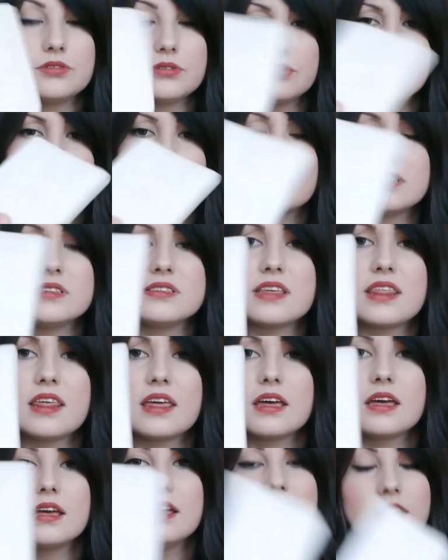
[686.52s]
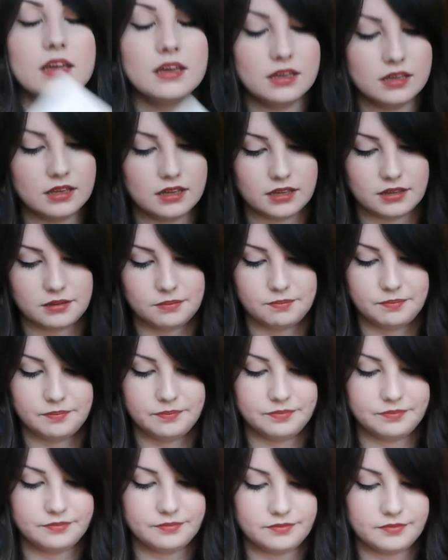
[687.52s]
don't know if you can see that.
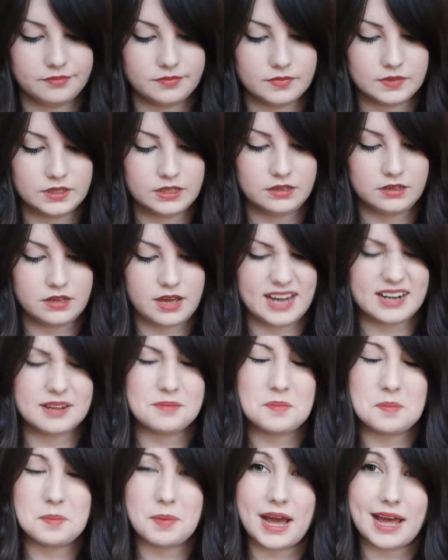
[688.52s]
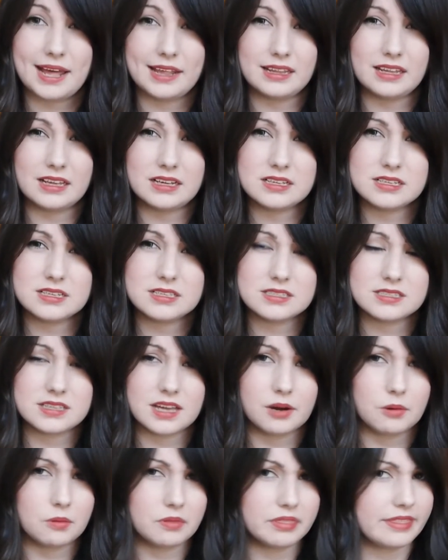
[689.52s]
I didn't buy this,
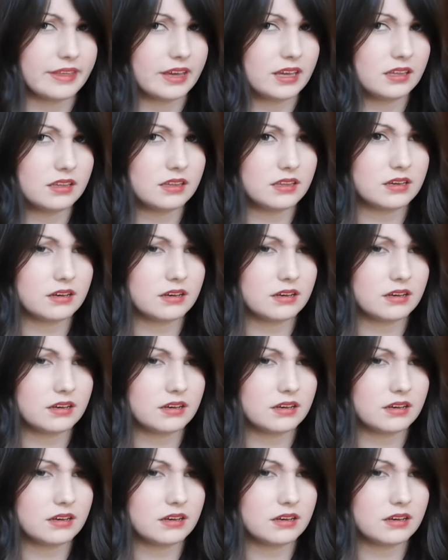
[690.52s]
I don't think.